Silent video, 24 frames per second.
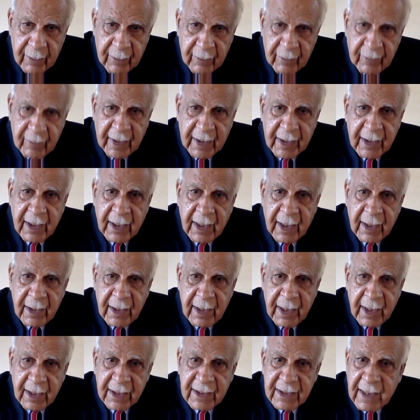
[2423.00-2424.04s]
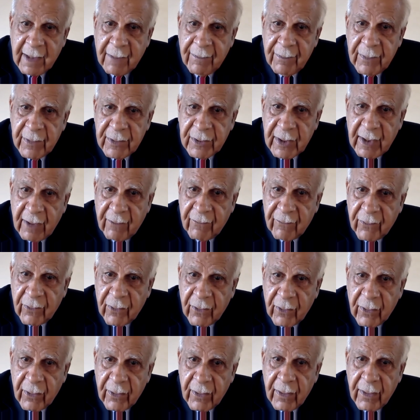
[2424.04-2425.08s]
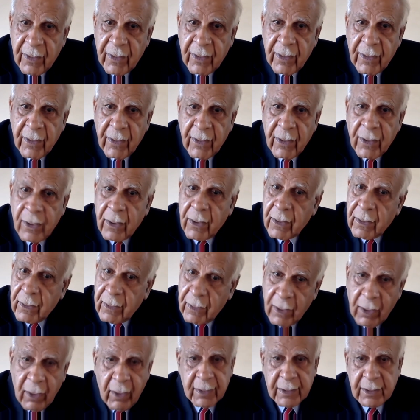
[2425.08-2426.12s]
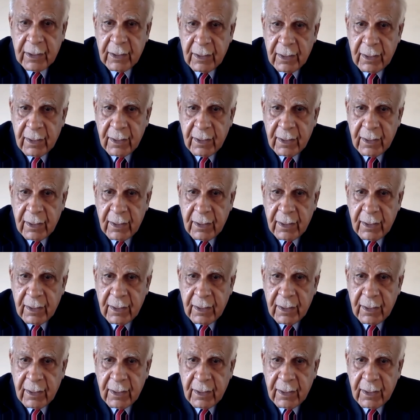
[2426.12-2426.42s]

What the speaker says: whether they accept Chevron or not.